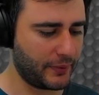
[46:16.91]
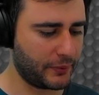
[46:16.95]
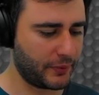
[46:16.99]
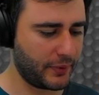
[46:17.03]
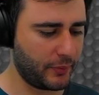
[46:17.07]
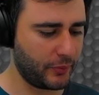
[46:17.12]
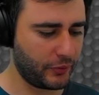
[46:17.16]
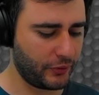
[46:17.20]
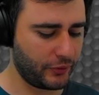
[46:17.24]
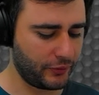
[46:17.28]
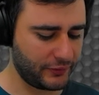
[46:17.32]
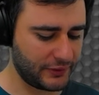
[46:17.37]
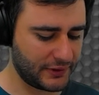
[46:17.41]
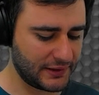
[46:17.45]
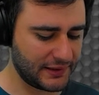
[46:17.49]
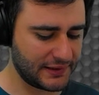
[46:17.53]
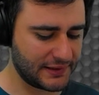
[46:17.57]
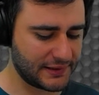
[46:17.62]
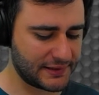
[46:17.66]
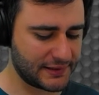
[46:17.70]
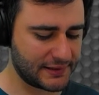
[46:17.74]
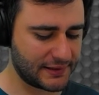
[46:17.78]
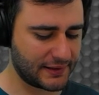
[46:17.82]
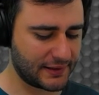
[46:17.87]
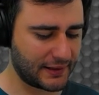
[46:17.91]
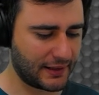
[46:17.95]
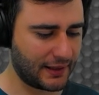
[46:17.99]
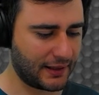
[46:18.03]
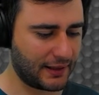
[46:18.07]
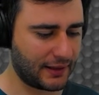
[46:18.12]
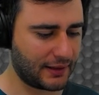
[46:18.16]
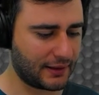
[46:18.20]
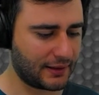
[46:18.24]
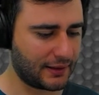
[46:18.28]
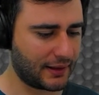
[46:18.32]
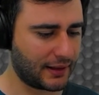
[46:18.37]
remove this
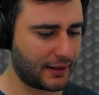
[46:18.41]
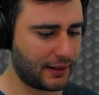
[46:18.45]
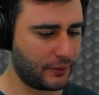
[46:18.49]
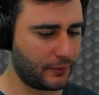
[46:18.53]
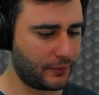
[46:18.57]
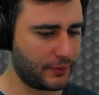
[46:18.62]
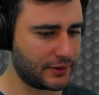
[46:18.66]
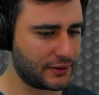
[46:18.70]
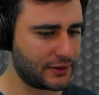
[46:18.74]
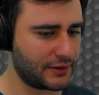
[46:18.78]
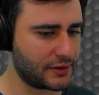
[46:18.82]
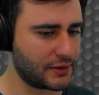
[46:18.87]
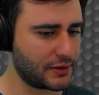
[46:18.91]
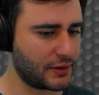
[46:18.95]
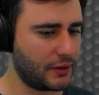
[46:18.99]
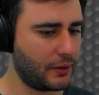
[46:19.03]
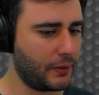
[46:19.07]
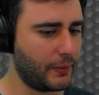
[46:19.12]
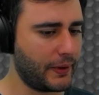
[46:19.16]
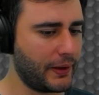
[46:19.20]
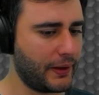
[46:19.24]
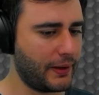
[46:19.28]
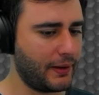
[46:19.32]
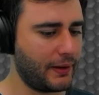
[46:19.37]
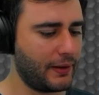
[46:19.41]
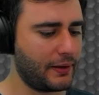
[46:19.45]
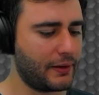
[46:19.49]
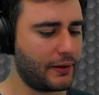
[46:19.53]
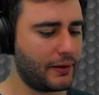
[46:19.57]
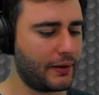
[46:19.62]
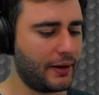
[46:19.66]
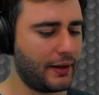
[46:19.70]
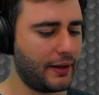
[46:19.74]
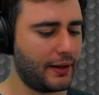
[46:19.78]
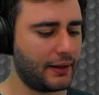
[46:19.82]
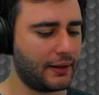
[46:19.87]
and I will just go
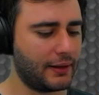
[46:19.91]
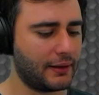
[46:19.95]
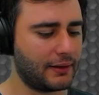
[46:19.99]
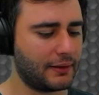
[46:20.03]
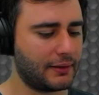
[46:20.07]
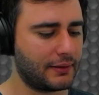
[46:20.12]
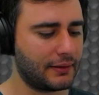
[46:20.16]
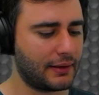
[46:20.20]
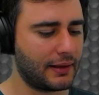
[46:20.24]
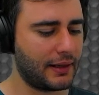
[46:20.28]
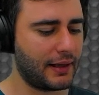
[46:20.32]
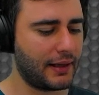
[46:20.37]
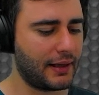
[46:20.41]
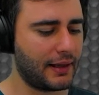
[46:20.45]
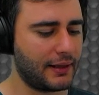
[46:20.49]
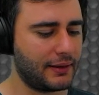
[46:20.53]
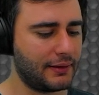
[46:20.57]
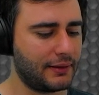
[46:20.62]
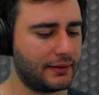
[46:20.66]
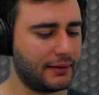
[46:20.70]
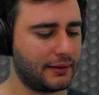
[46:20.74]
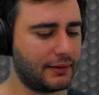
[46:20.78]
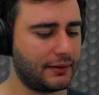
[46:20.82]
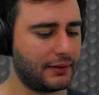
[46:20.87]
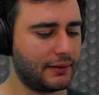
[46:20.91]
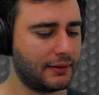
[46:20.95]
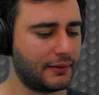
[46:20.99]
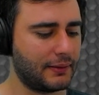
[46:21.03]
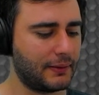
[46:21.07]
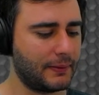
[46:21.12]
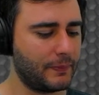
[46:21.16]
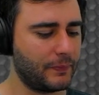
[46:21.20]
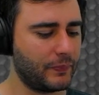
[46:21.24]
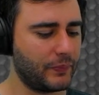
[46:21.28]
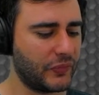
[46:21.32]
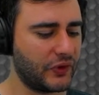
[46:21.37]
here and add
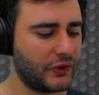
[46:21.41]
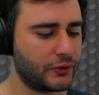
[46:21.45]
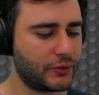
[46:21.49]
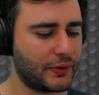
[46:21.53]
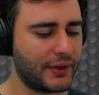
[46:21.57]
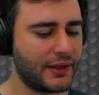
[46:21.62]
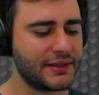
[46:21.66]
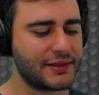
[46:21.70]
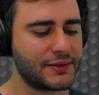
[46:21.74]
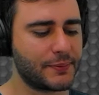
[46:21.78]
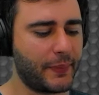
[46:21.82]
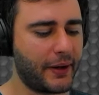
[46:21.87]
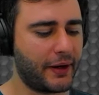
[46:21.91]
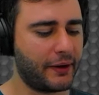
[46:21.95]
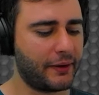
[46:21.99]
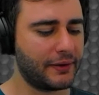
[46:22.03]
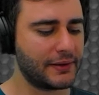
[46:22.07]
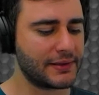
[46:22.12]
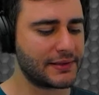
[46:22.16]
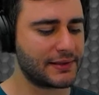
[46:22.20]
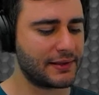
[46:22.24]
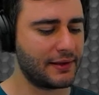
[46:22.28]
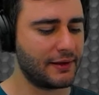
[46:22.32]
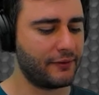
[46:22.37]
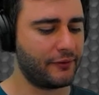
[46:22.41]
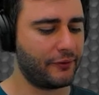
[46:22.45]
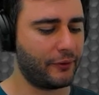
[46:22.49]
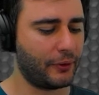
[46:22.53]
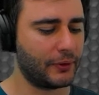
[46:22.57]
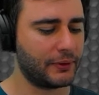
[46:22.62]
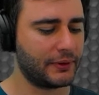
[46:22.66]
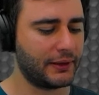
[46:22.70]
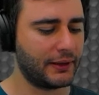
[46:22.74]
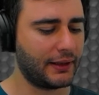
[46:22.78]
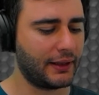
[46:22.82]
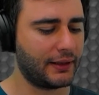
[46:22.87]
transparency
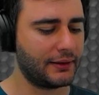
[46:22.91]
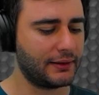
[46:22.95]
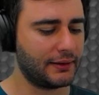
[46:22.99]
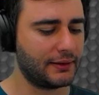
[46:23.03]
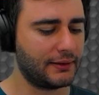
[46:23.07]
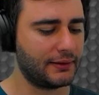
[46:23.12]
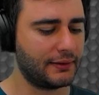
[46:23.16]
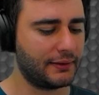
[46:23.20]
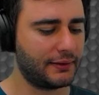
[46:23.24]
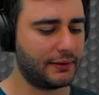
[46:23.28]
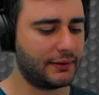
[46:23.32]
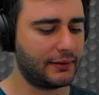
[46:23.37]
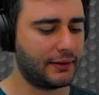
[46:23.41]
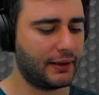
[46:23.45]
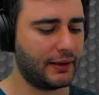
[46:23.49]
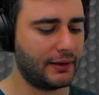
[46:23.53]
for the editor.